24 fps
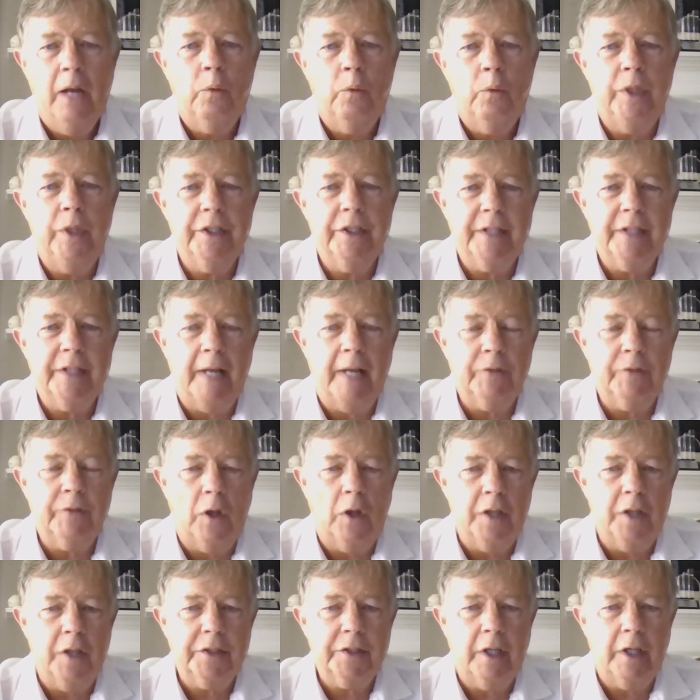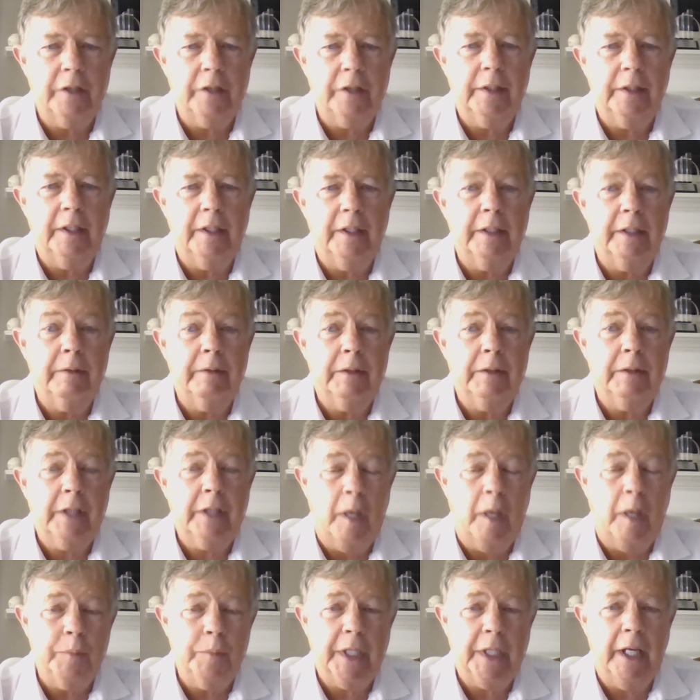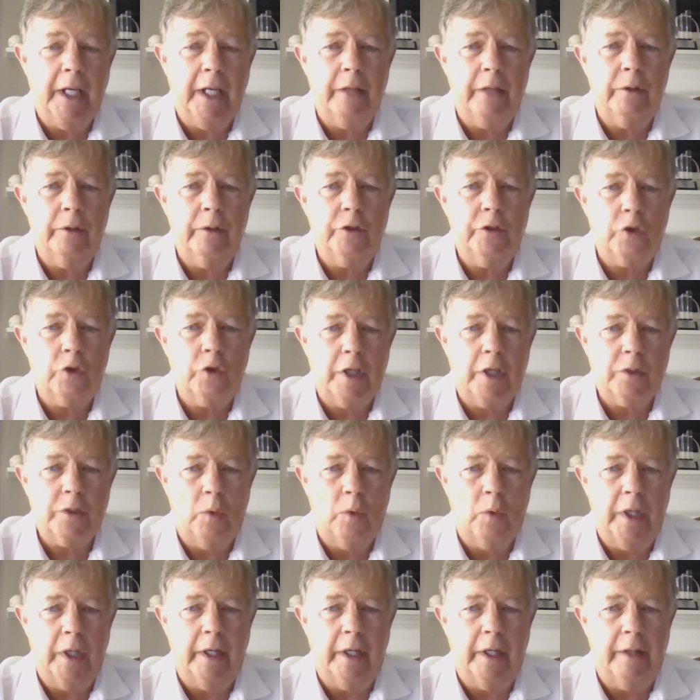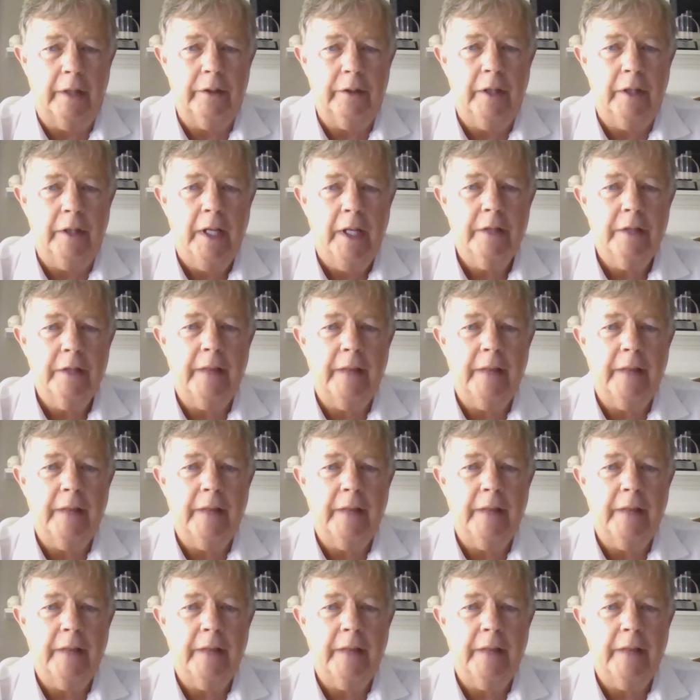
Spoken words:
We just have to all start to come together and trust one another,